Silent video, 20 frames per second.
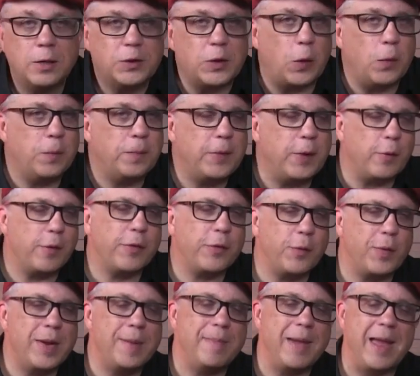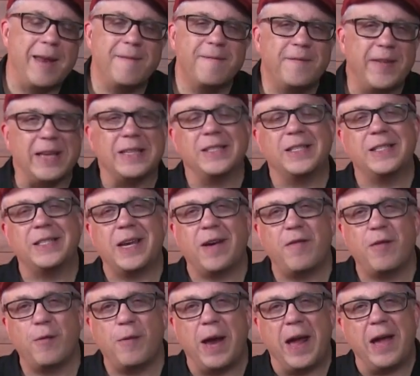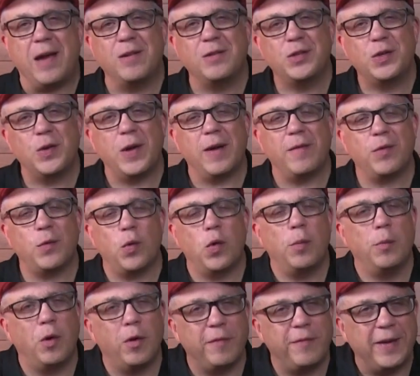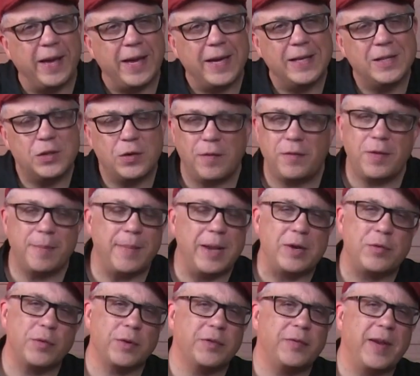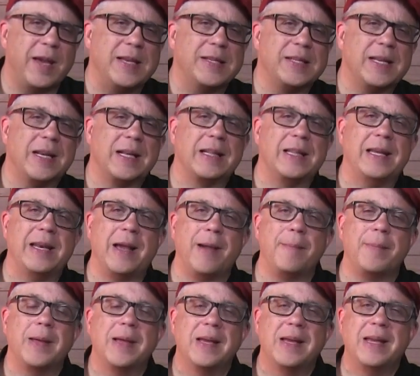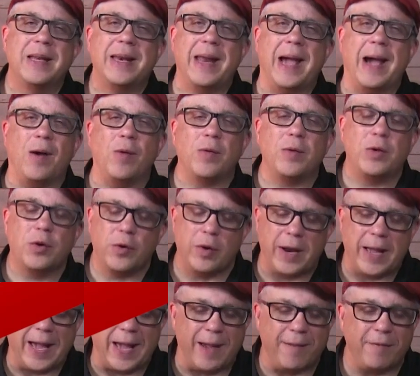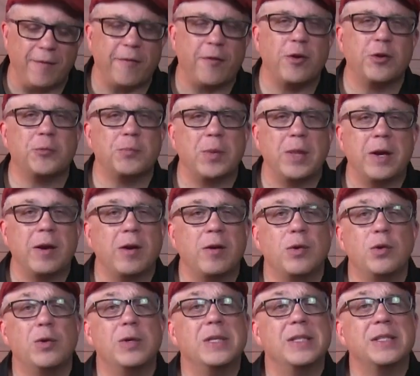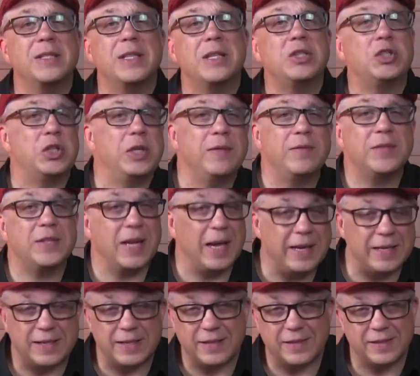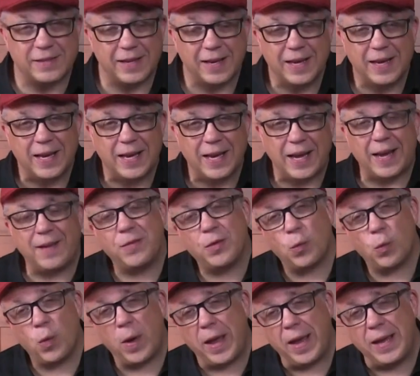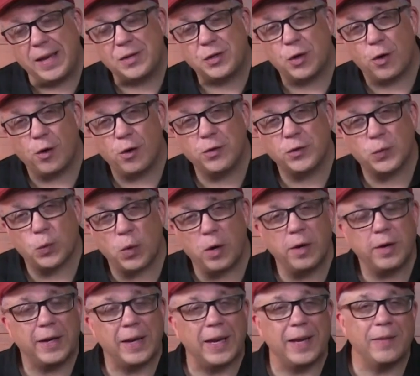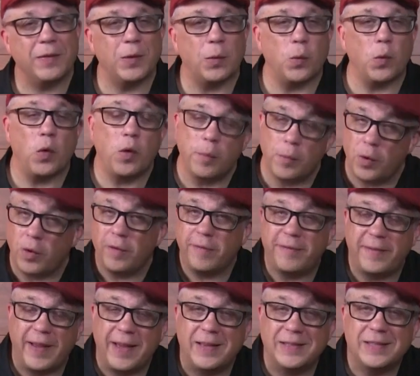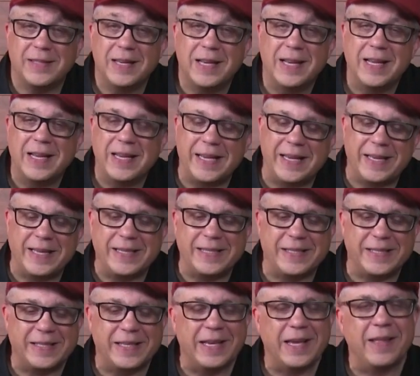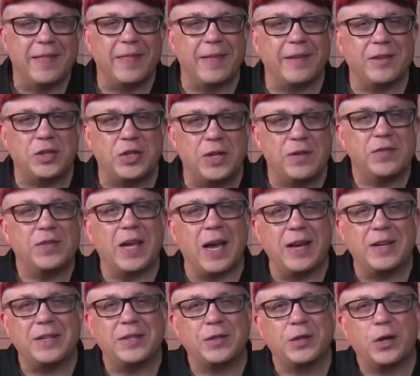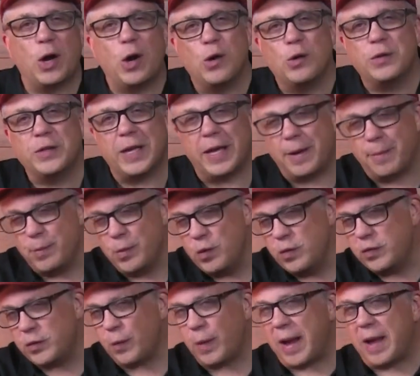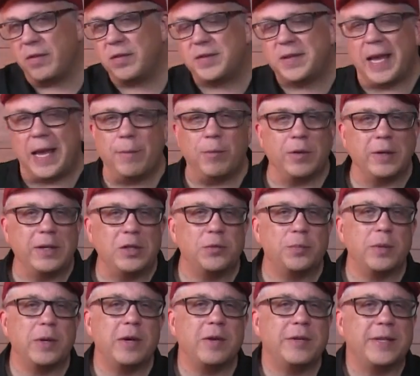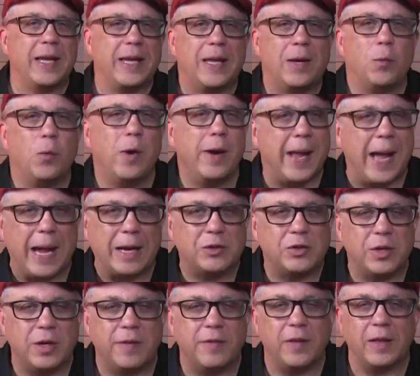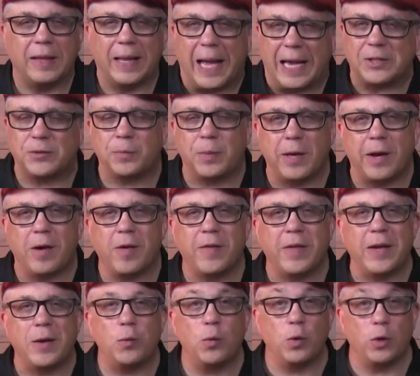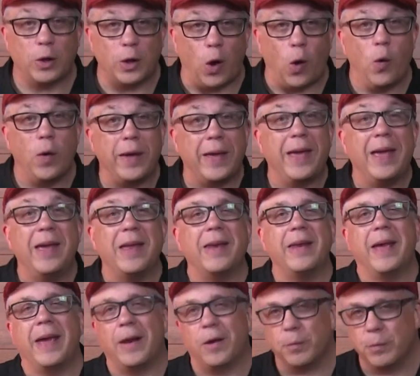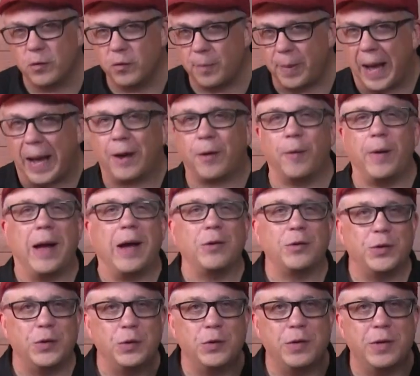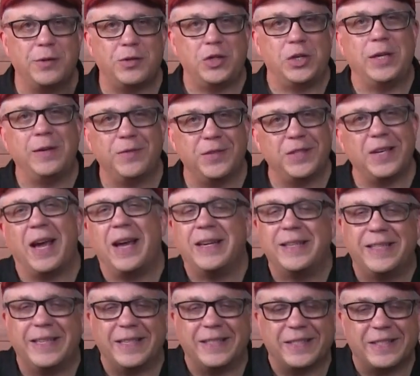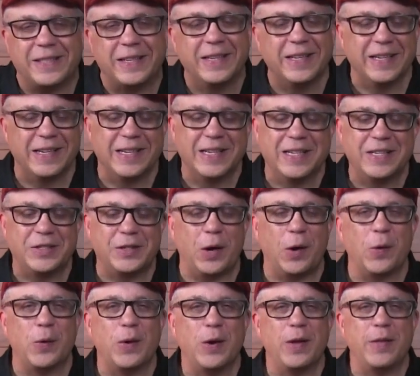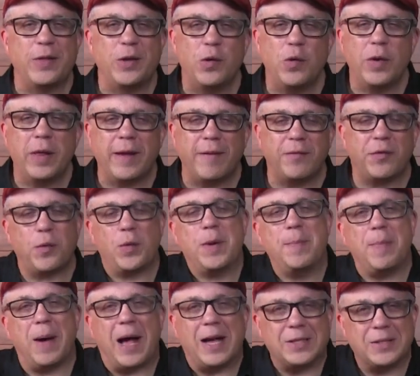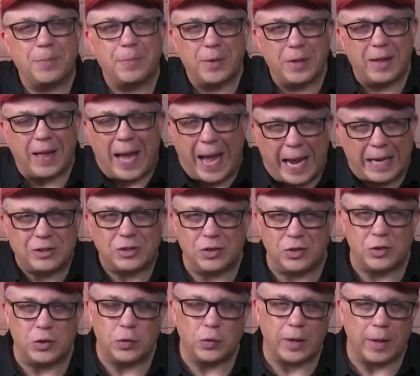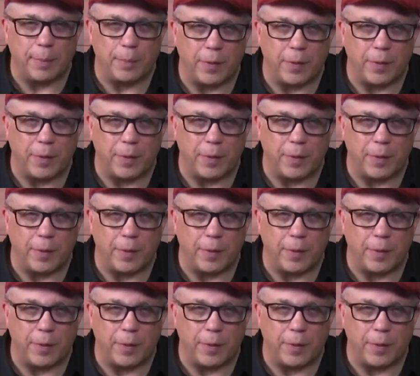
So there are three main phases to every round. You have the wormhole phase, you have the matrix phase, and a cleanup. Now, you're gonna have a first player who is the chief scientist. And the way turns work in the wormhole phase is the chief scientist goes and it moves around the table, each player taking one action. The last player then will go again and will move back around to the chief scientist. So you only have three possible actions you can